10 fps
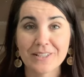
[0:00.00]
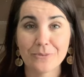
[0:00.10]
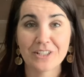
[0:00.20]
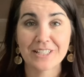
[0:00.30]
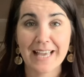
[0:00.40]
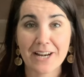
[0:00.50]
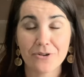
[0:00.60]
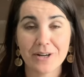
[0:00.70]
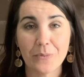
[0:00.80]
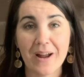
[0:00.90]
which is
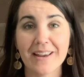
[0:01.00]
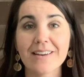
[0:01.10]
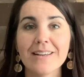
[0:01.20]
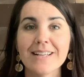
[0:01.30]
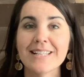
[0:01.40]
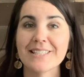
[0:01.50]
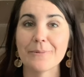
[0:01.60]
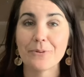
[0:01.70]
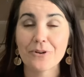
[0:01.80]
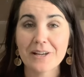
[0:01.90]
category one,
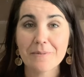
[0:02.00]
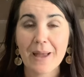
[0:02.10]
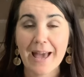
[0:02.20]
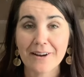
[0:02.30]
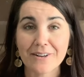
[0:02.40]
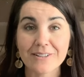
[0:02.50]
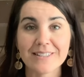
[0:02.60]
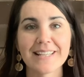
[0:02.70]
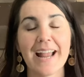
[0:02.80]
supporting patterns,